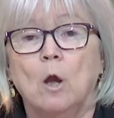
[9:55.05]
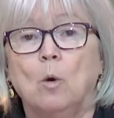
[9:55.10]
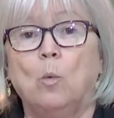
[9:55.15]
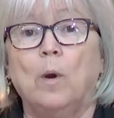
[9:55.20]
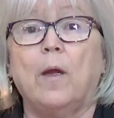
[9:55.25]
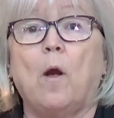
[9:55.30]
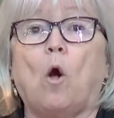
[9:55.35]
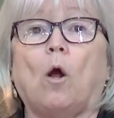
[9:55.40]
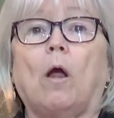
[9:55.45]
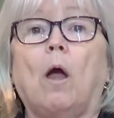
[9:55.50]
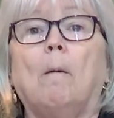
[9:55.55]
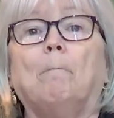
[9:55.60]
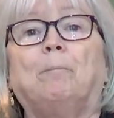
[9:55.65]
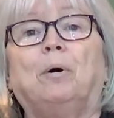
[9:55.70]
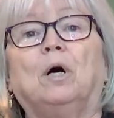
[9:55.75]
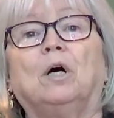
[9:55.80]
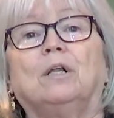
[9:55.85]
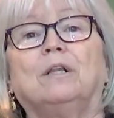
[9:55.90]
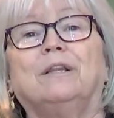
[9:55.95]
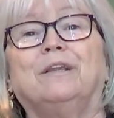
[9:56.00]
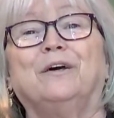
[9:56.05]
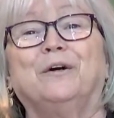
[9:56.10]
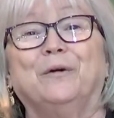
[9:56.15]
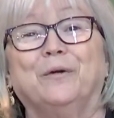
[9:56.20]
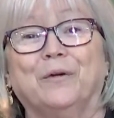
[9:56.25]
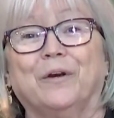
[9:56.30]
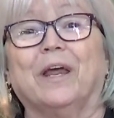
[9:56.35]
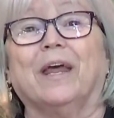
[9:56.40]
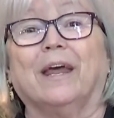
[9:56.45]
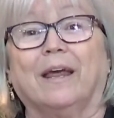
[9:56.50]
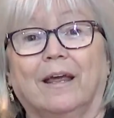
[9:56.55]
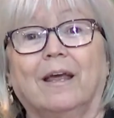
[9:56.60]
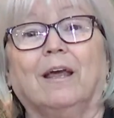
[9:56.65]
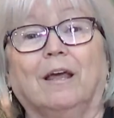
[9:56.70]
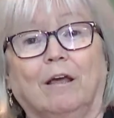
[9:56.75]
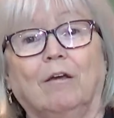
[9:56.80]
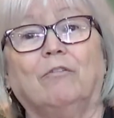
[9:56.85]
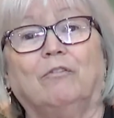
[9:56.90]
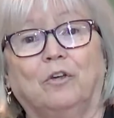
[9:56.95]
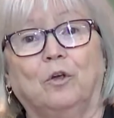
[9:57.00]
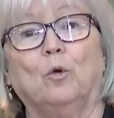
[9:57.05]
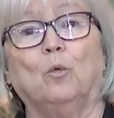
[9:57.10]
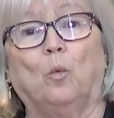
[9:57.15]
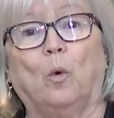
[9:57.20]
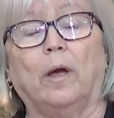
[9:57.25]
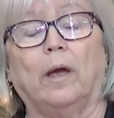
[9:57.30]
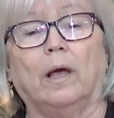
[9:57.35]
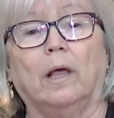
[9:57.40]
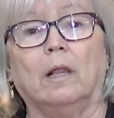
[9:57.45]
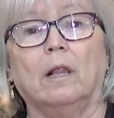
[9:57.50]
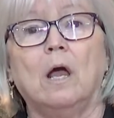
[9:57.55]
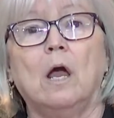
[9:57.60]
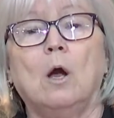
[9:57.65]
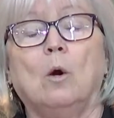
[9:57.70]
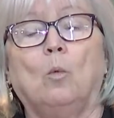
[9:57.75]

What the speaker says: We are polluting, if you will.